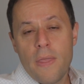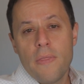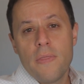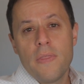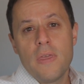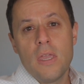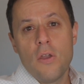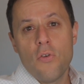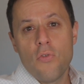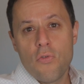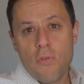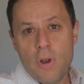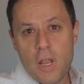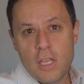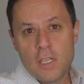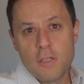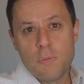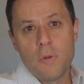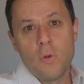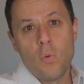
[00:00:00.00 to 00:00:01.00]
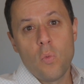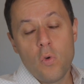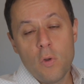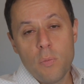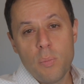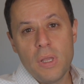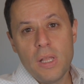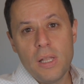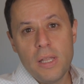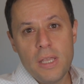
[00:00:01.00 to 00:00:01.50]
the arrangement
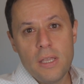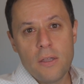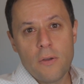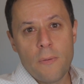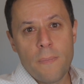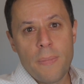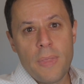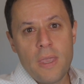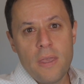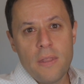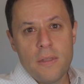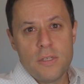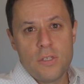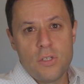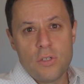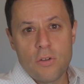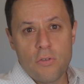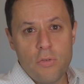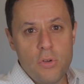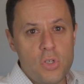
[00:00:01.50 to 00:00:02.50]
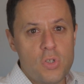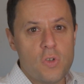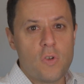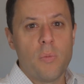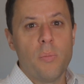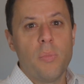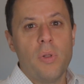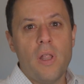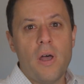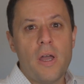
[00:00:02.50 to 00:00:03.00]
would be illegal. This is a crucial
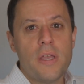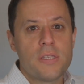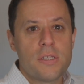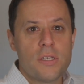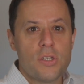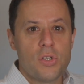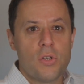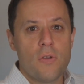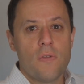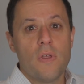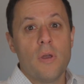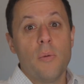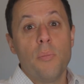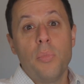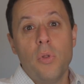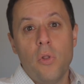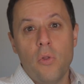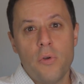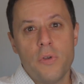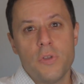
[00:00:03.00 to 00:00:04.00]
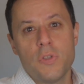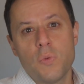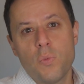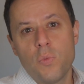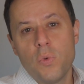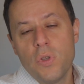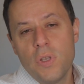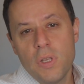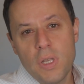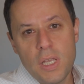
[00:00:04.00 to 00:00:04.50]
compliance issue that employers
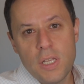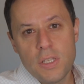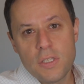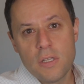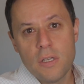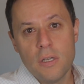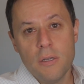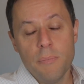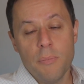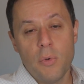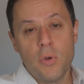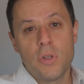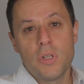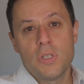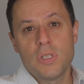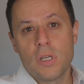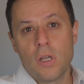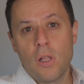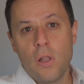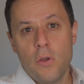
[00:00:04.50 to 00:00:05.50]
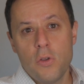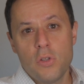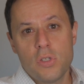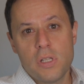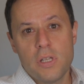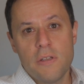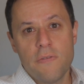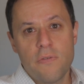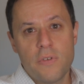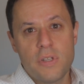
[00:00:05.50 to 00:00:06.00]
would need to monitor
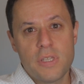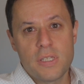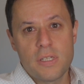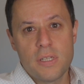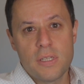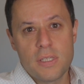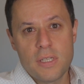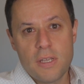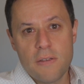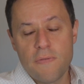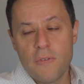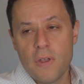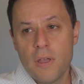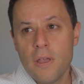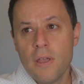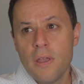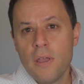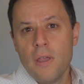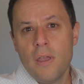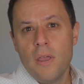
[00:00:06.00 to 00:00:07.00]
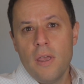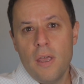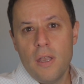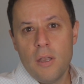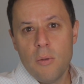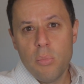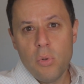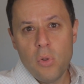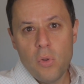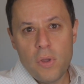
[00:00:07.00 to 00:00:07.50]
closely. For instance, if an
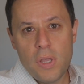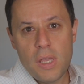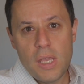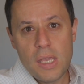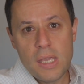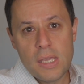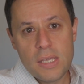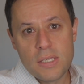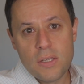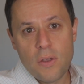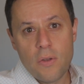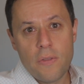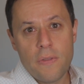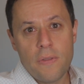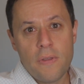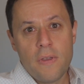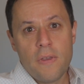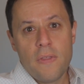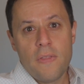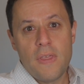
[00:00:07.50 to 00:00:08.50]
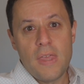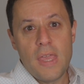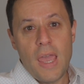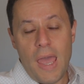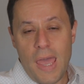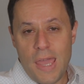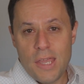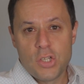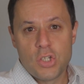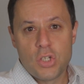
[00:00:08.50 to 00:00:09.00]
employee is on the
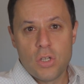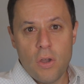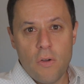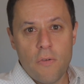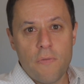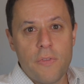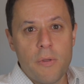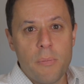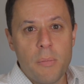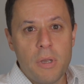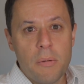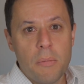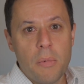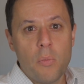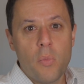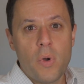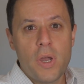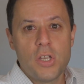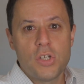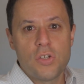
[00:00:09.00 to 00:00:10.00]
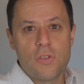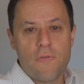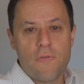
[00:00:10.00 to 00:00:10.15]
edge of the minimum wage